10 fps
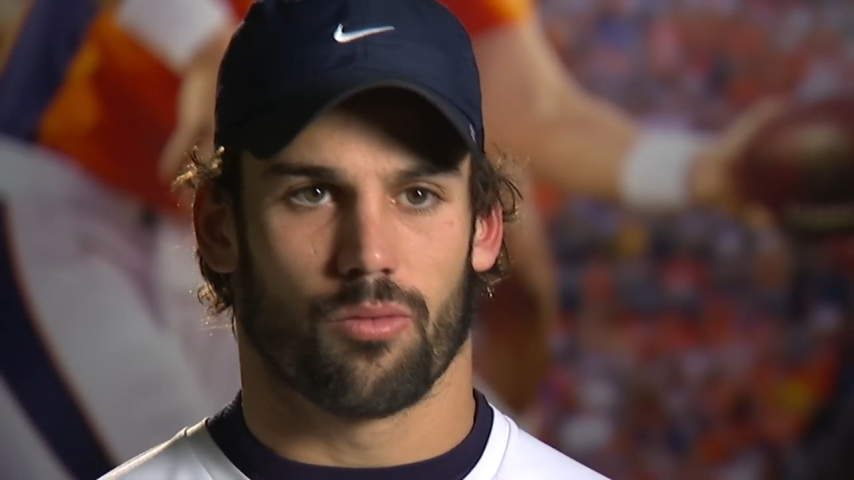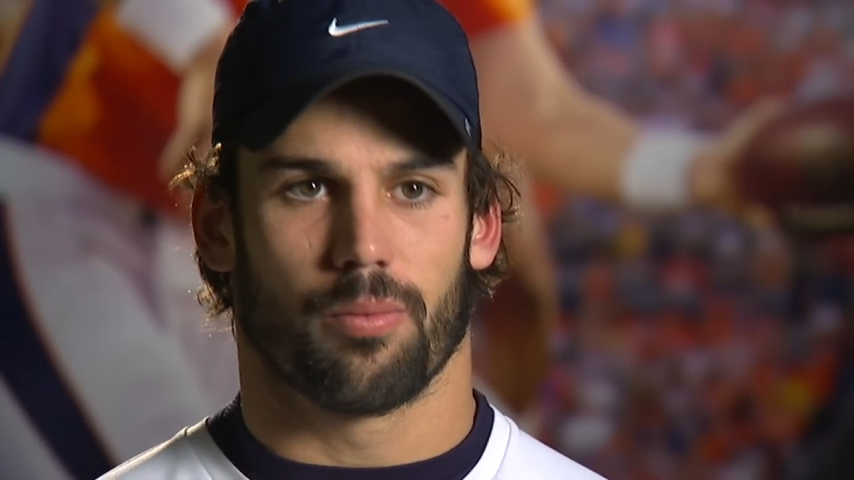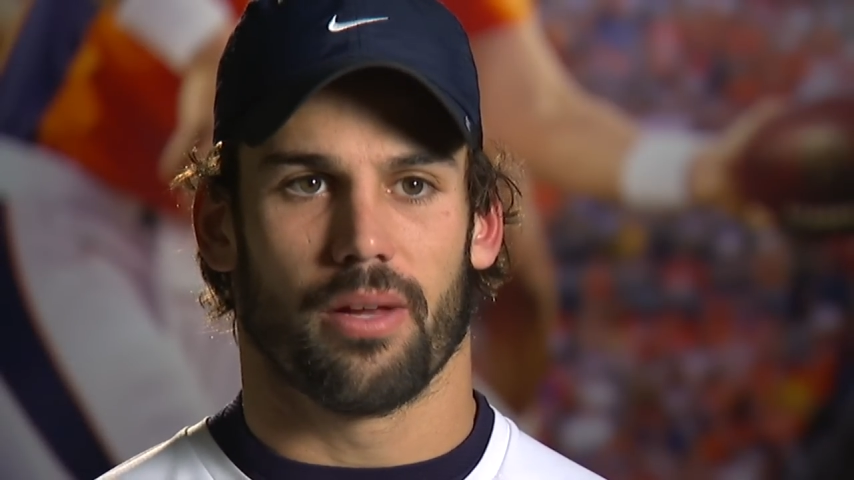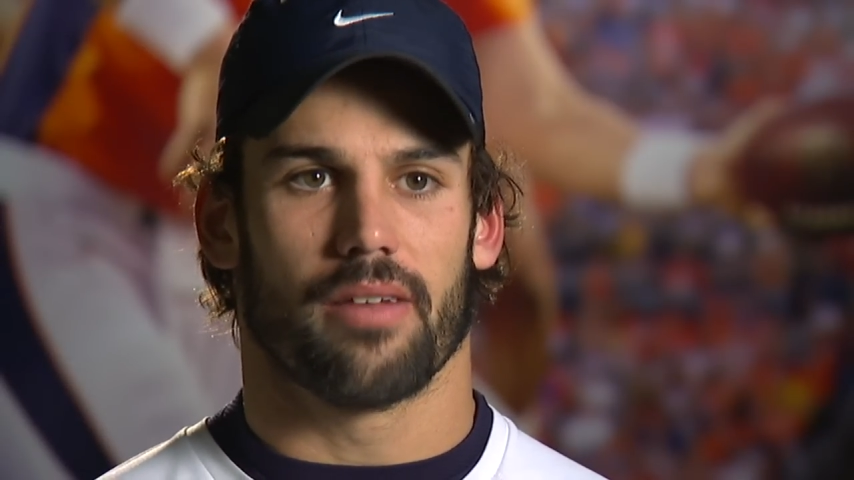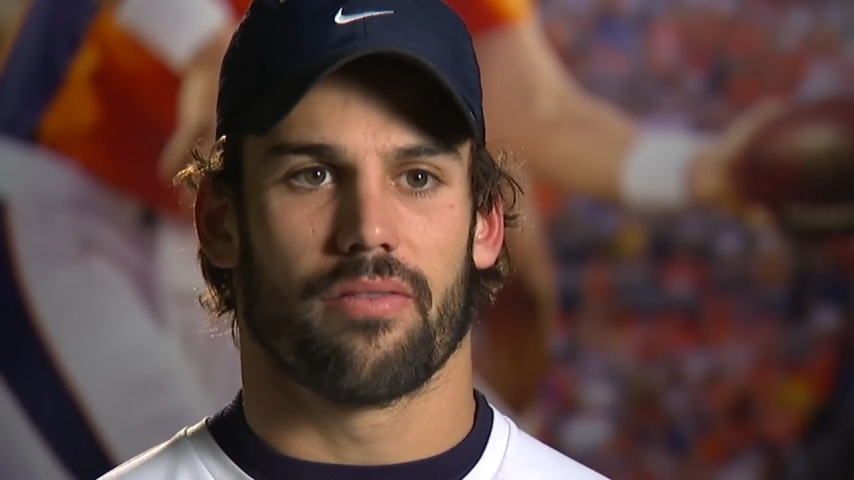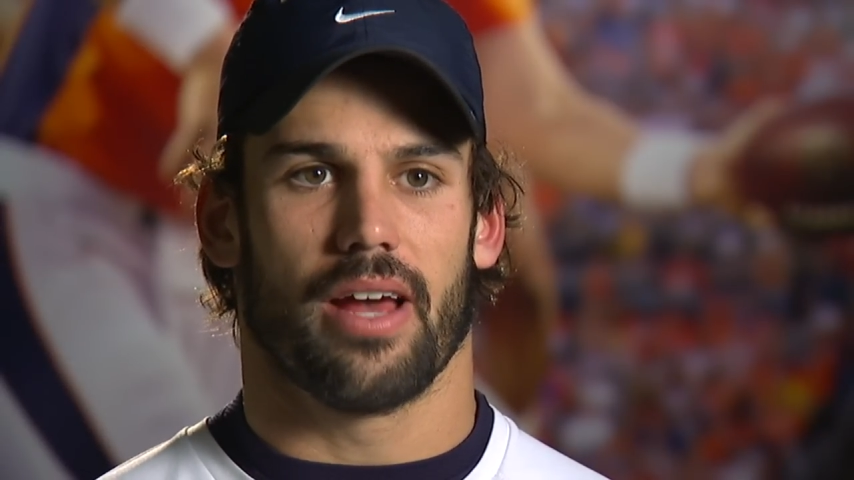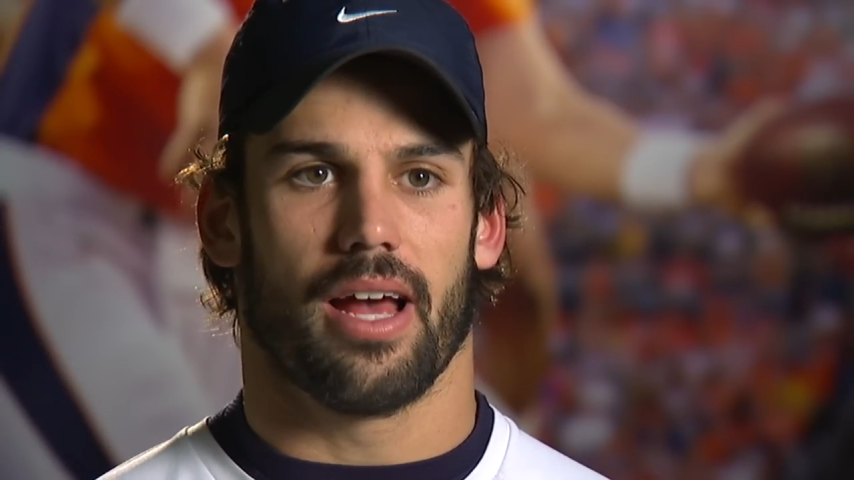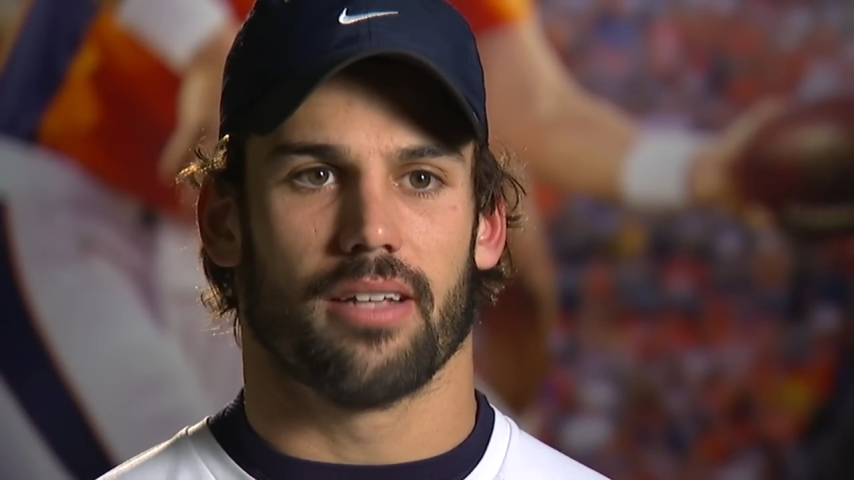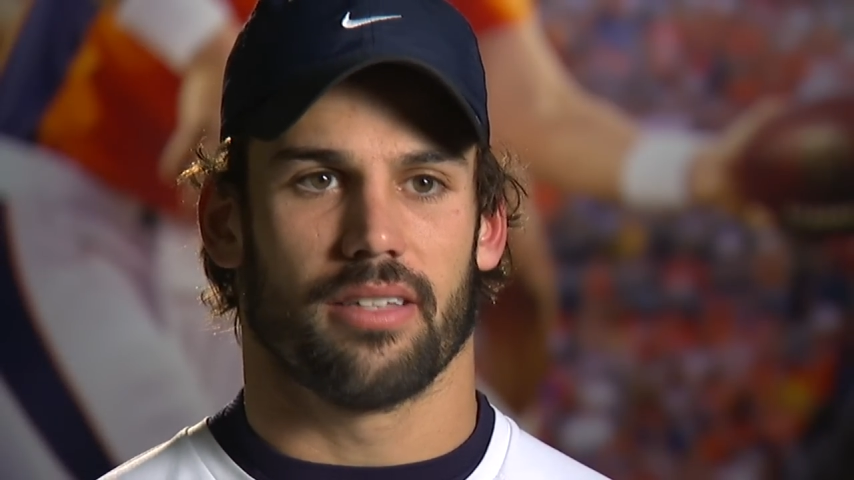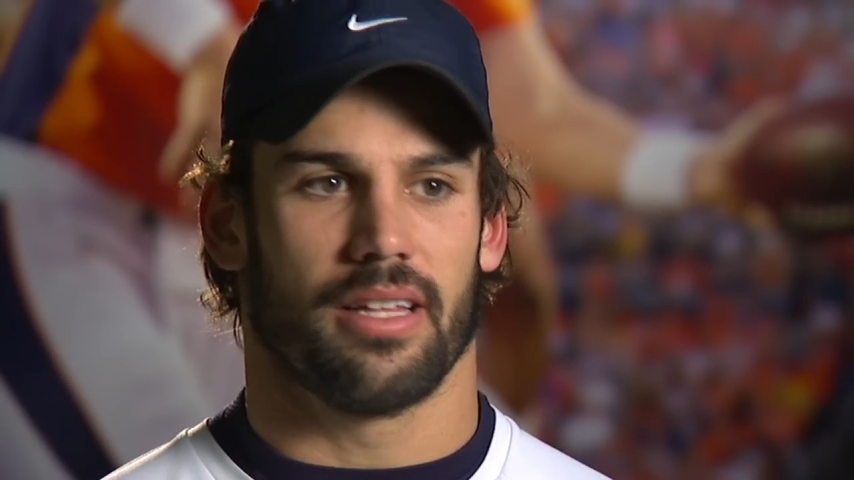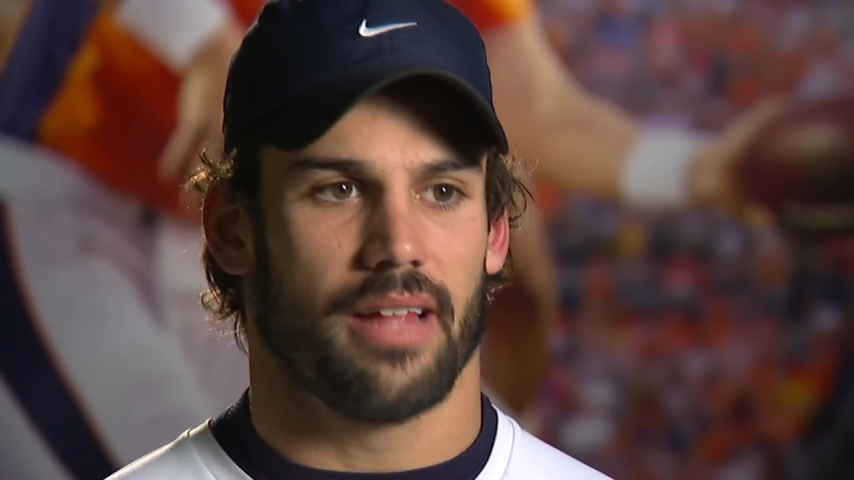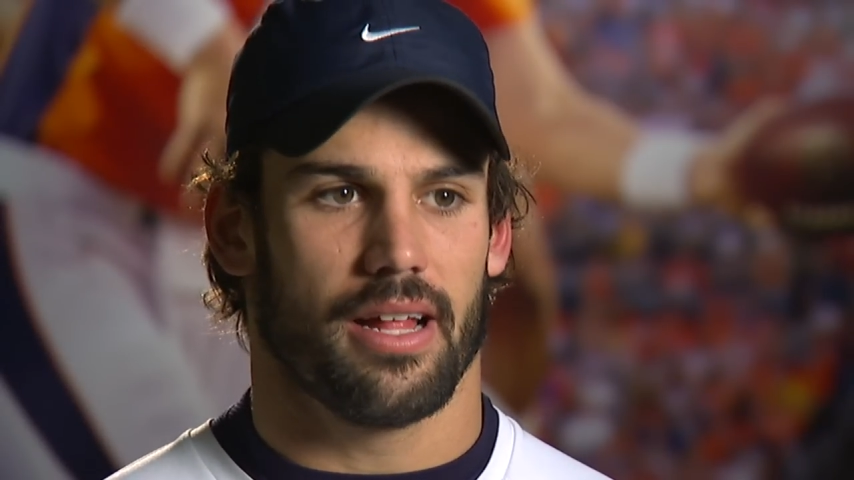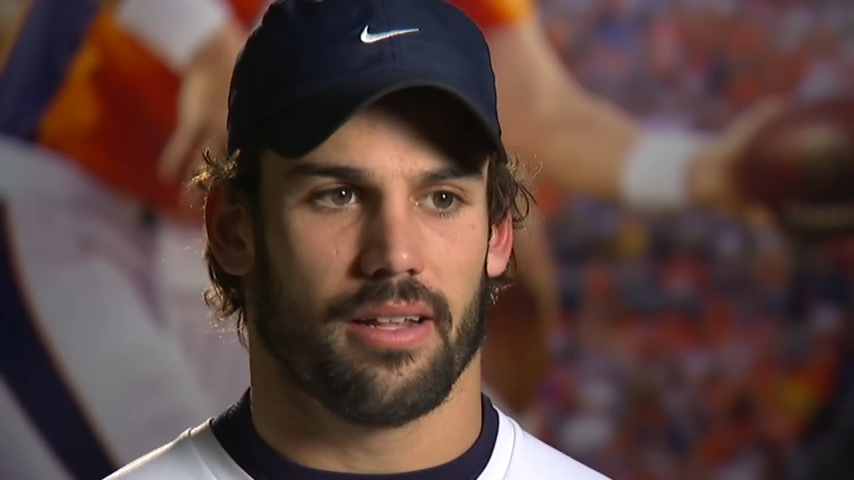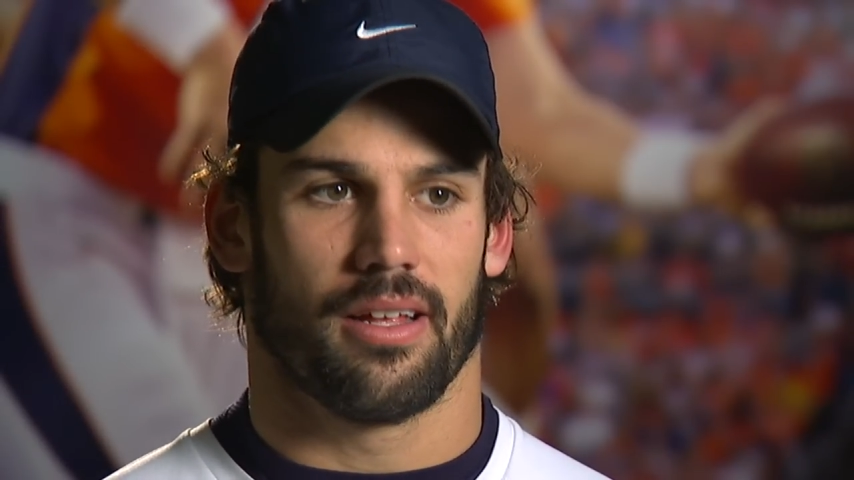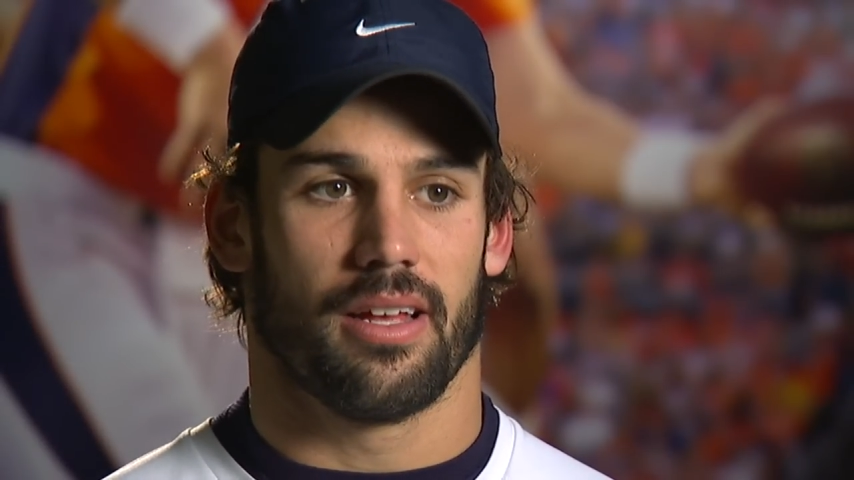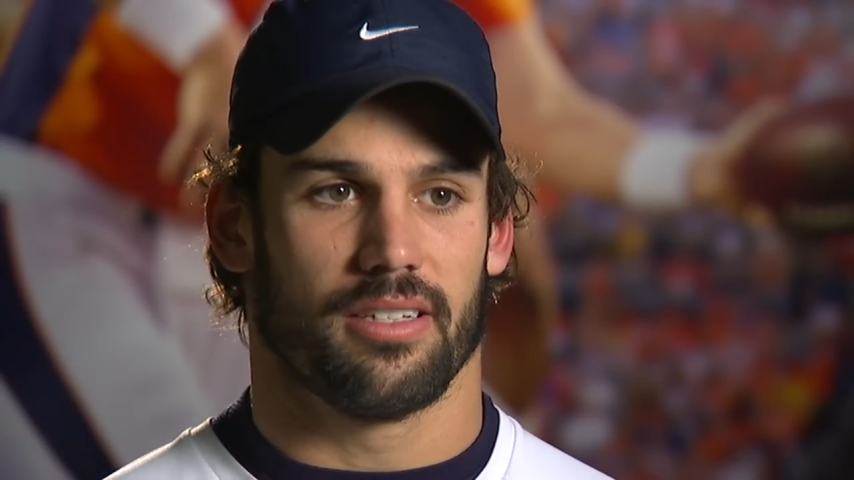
playing fast, and that